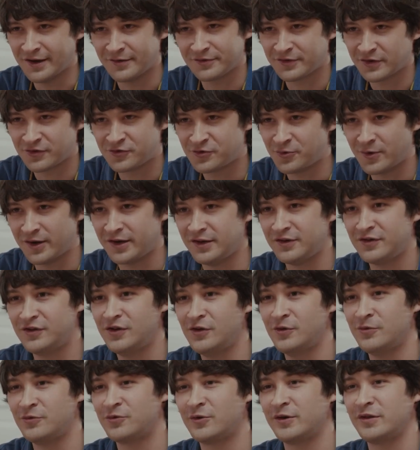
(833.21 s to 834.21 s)
I was like
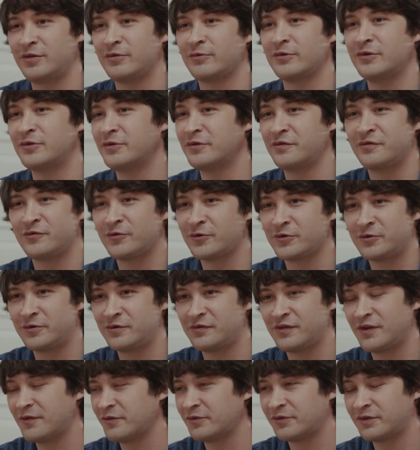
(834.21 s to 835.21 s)
22, 23, 24,
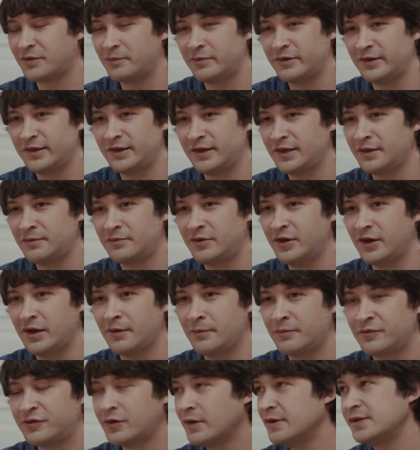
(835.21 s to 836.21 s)
25. I was completely, you know.
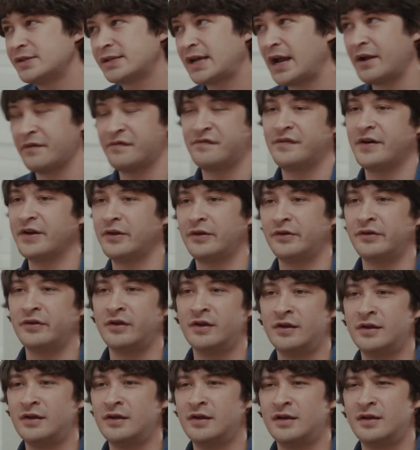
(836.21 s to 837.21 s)
So I just kind of funneled,
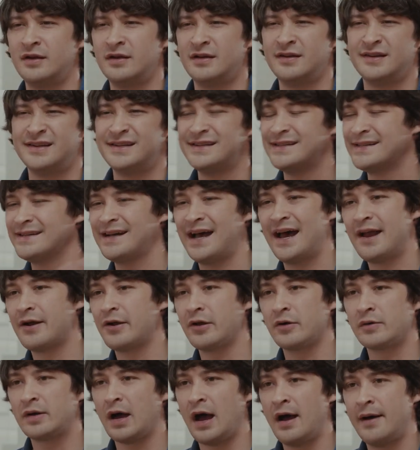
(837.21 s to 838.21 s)
I don't
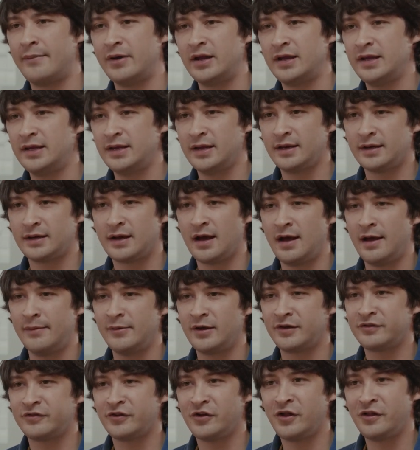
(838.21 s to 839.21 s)
know, comedy and
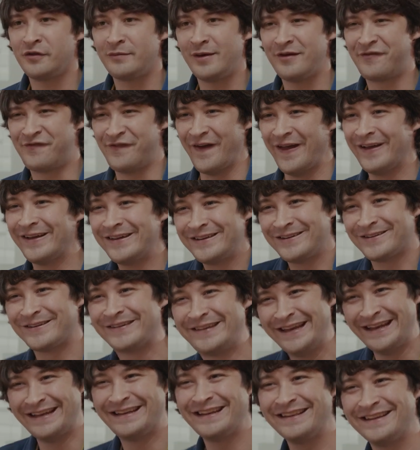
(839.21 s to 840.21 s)
comics and all of my
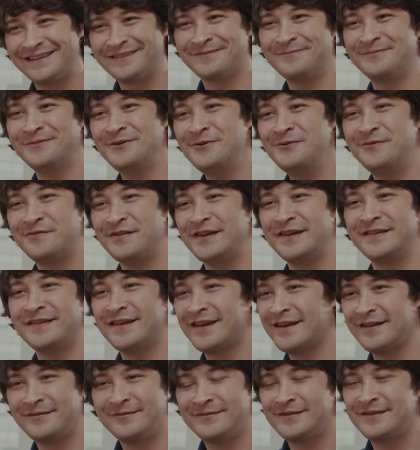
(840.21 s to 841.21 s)
failures into this movie
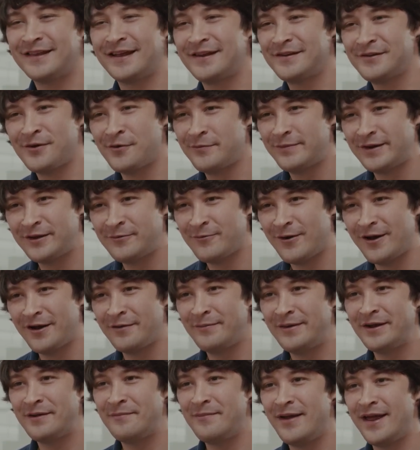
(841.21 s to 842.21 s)
that nobody wanted
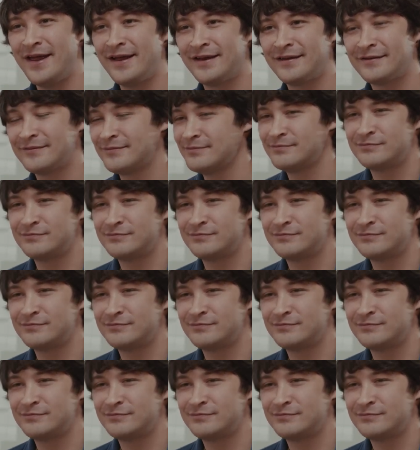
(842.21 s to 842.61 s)
me to make.